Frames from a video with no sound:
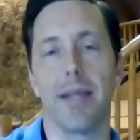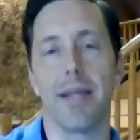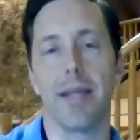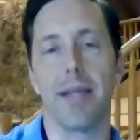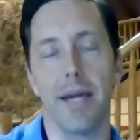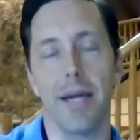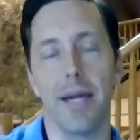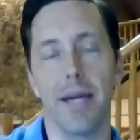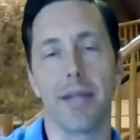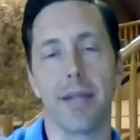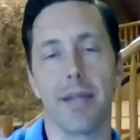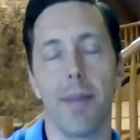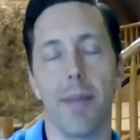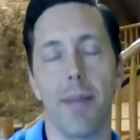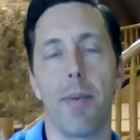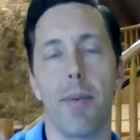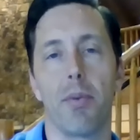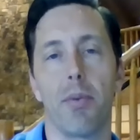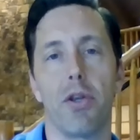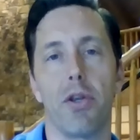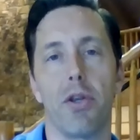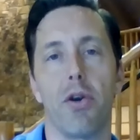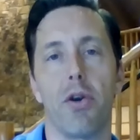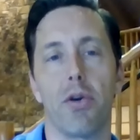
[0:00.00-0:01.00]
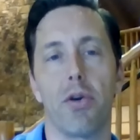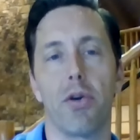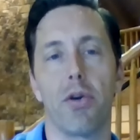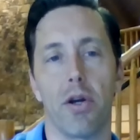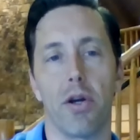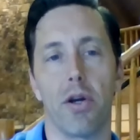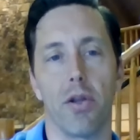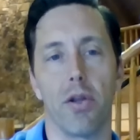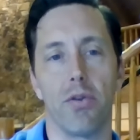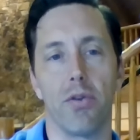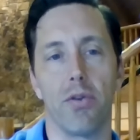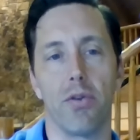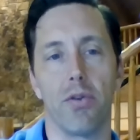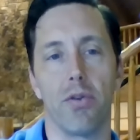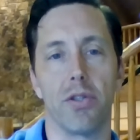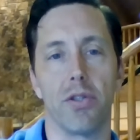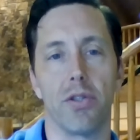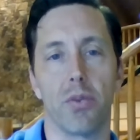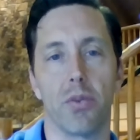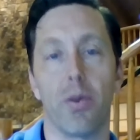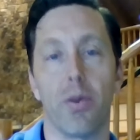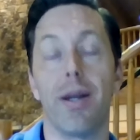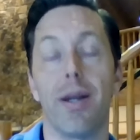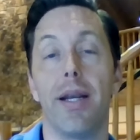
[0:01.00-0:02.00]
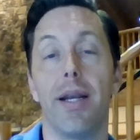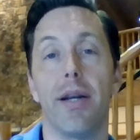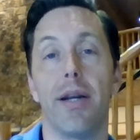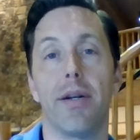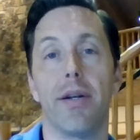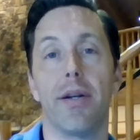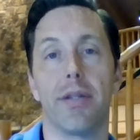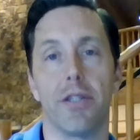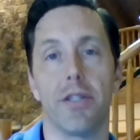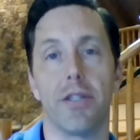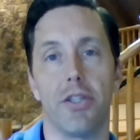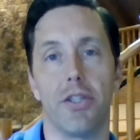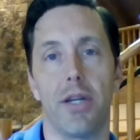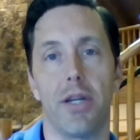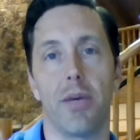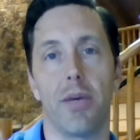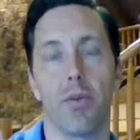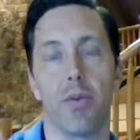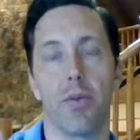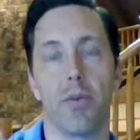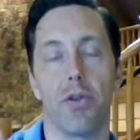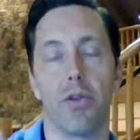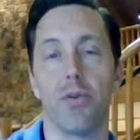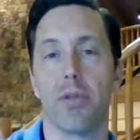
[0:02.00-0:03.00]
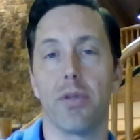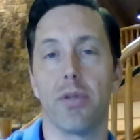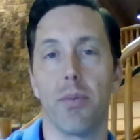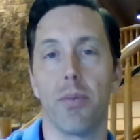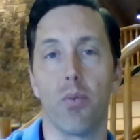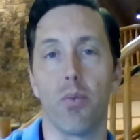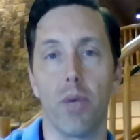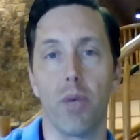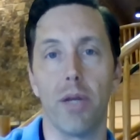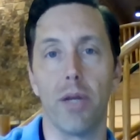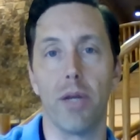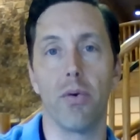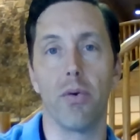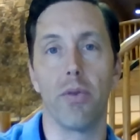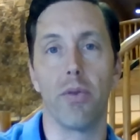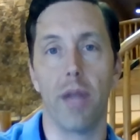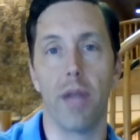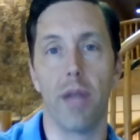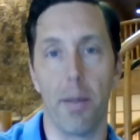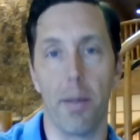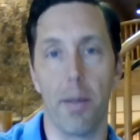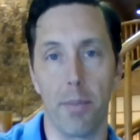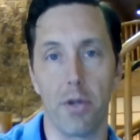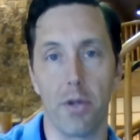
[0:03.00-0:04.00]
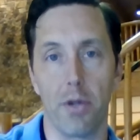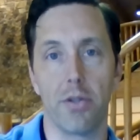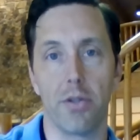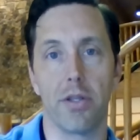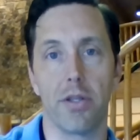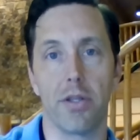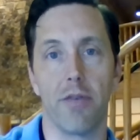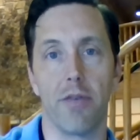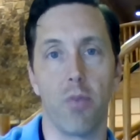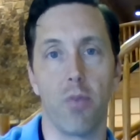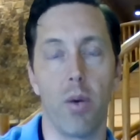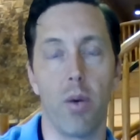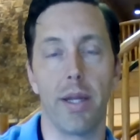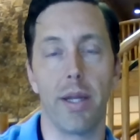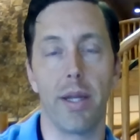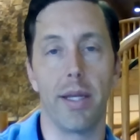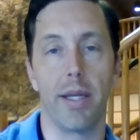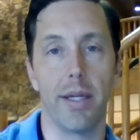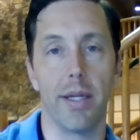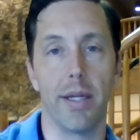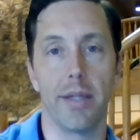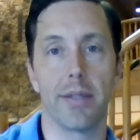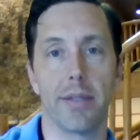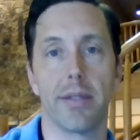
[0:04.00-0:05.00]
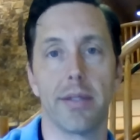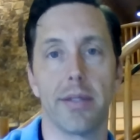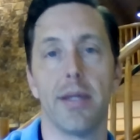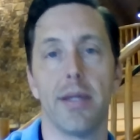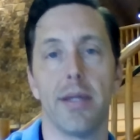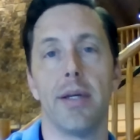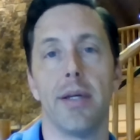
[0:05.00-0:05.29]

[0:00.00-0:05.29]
yes, come up with your own conclusions. We're here to share with you some real numbers of what it is,